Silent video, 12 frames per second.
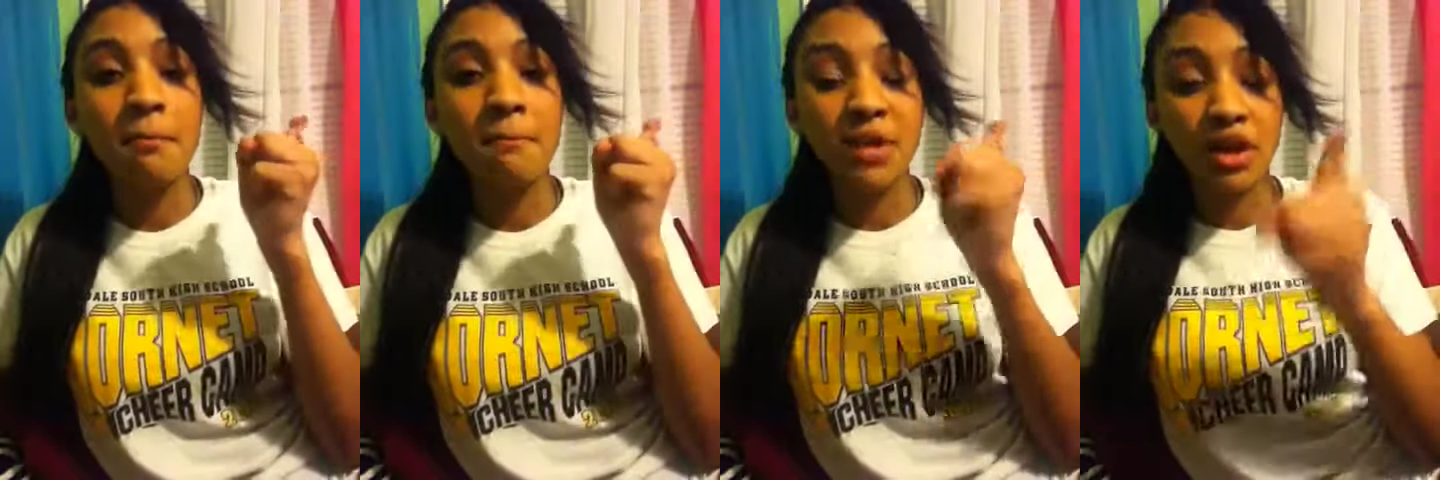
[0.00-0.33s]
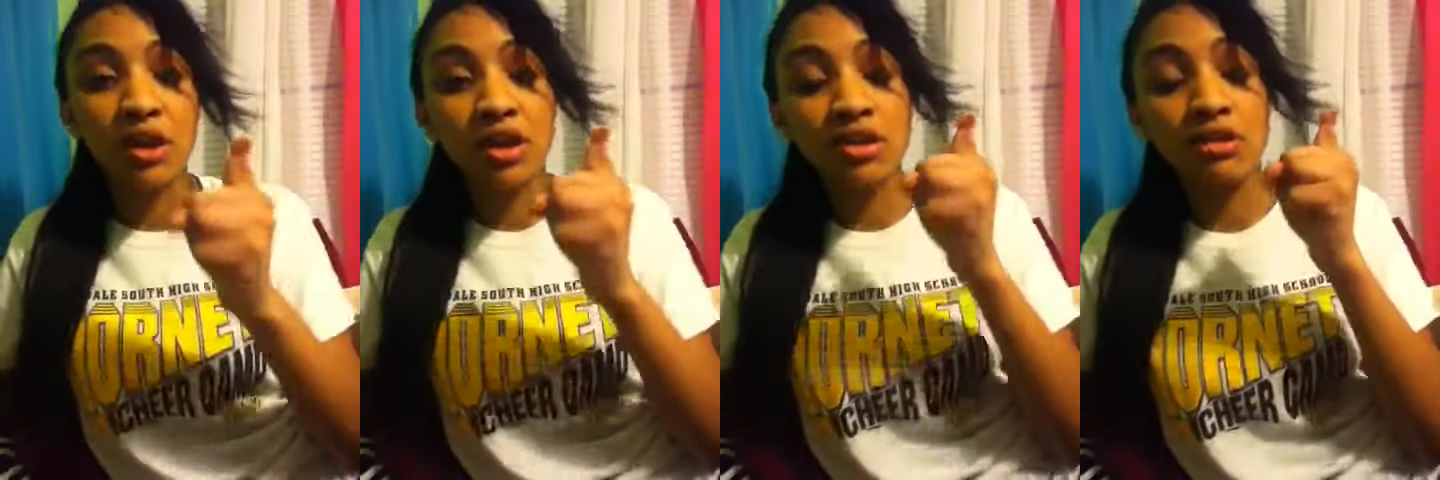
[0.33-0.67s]

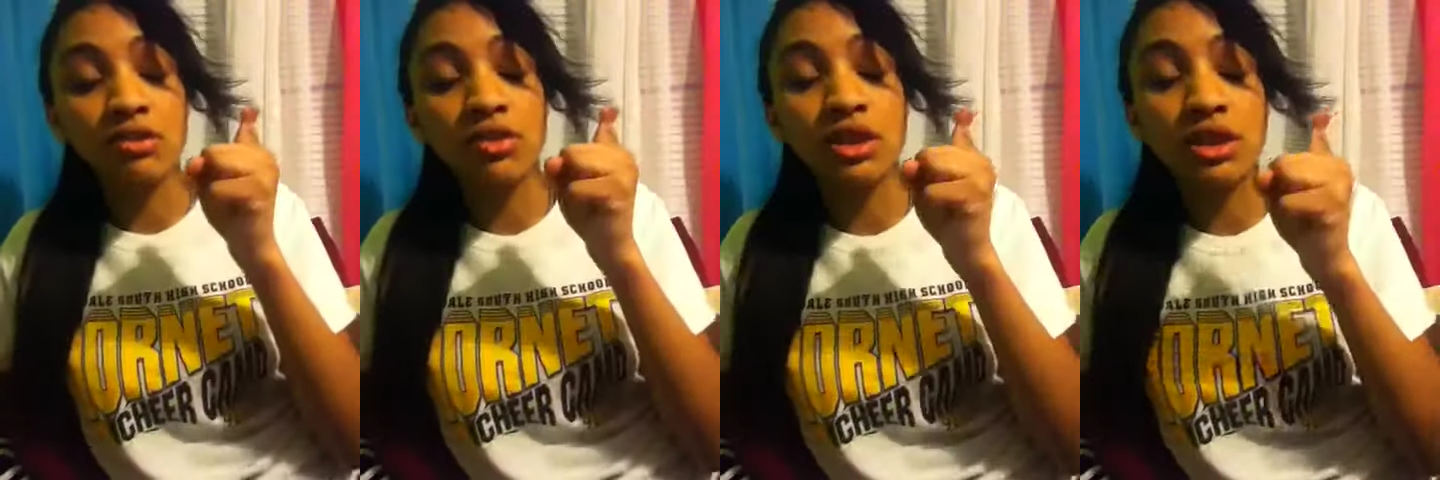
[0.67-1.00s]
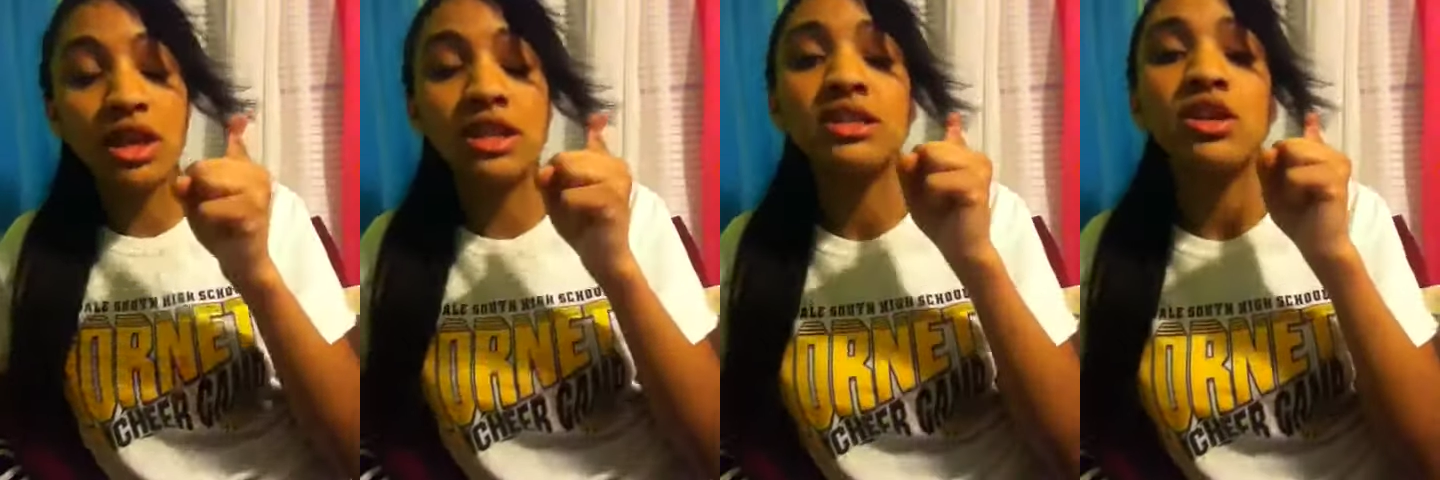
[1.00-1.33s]
because of the
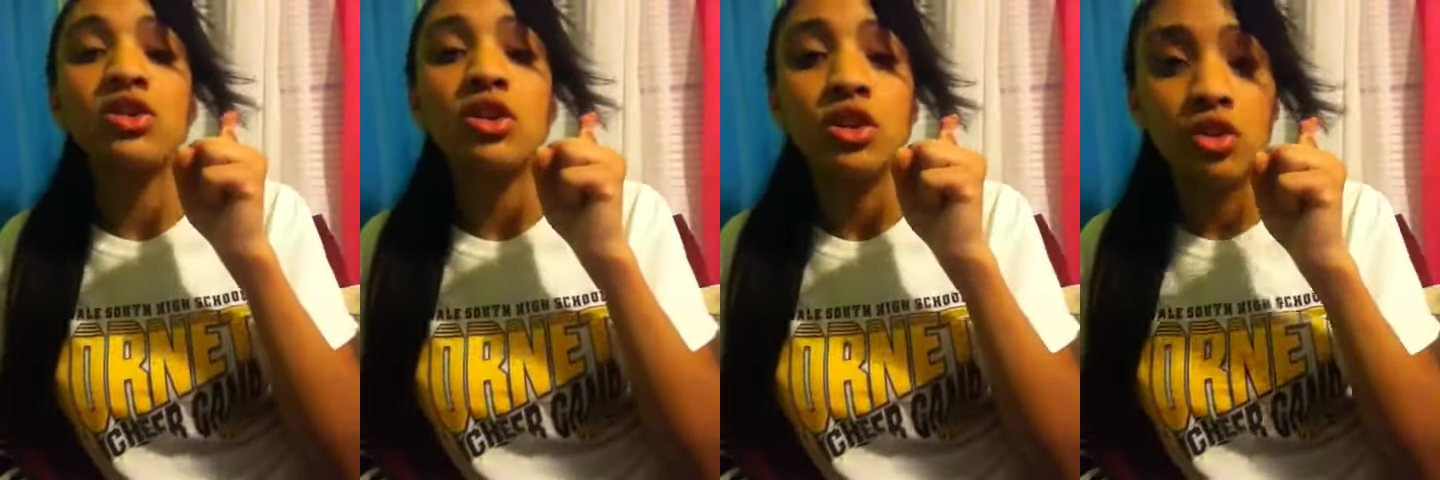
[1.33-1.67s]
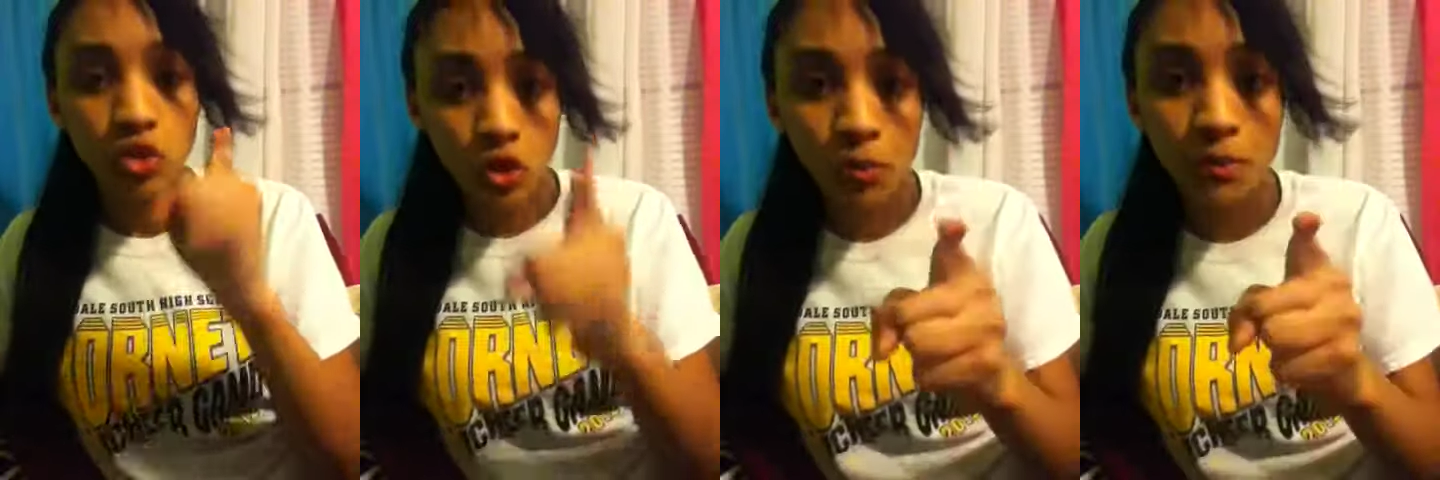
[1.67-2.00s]
things that
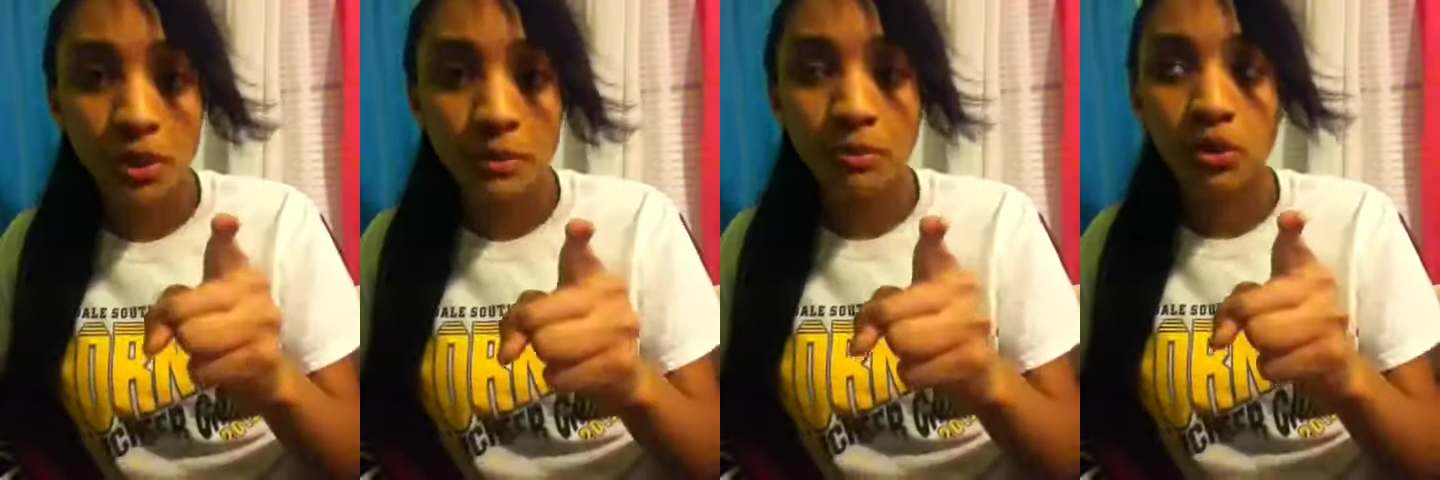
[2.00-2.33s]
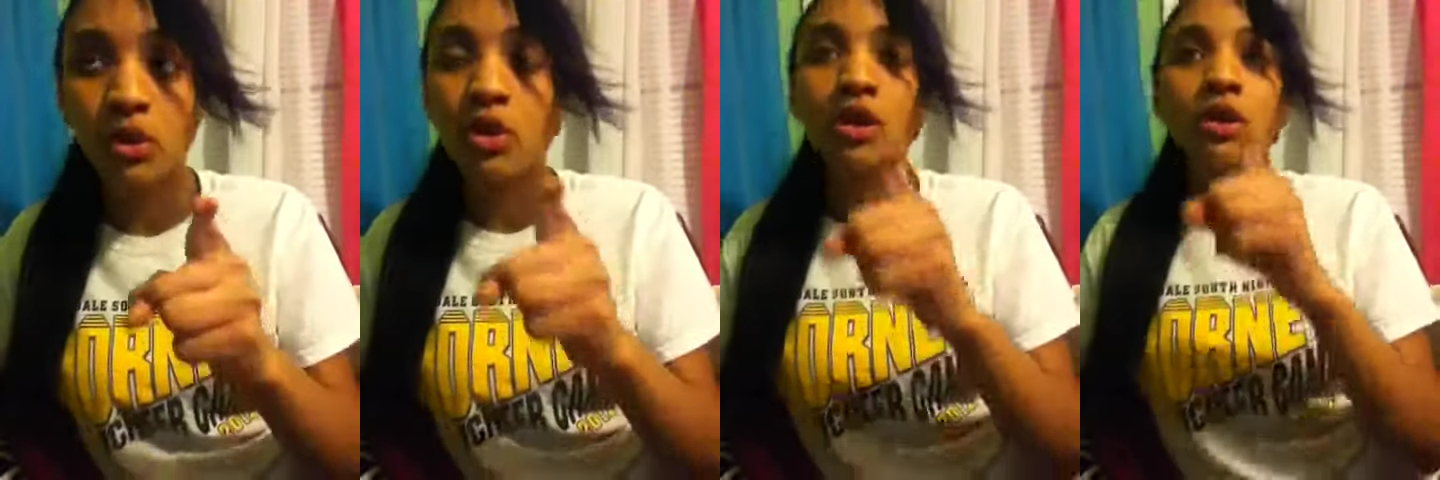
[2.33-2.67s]
you
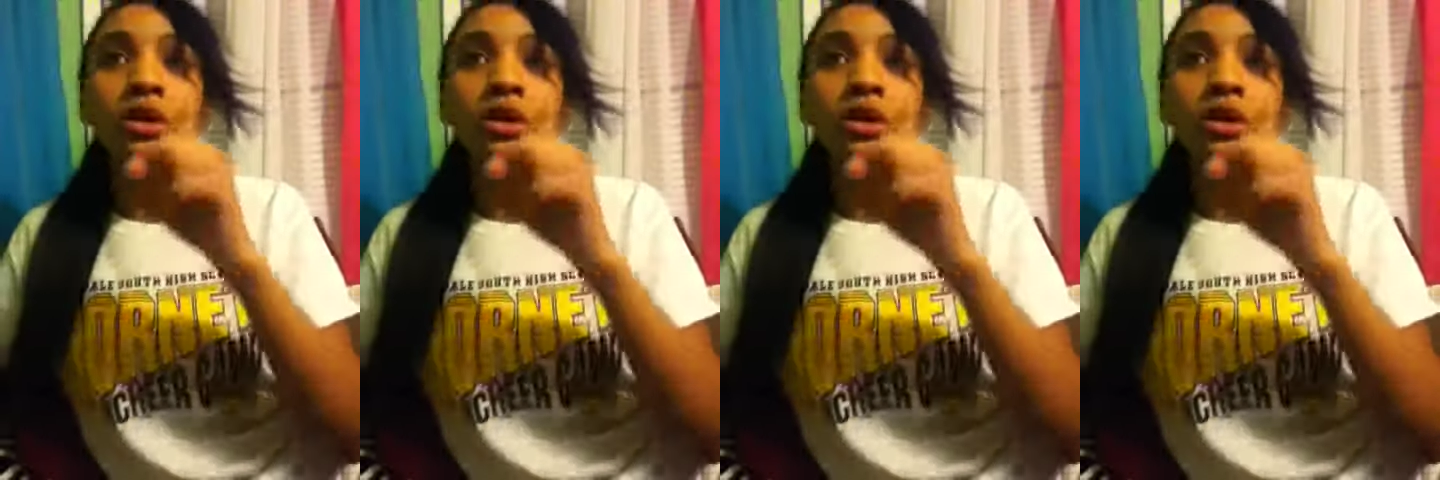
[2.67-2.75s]
people,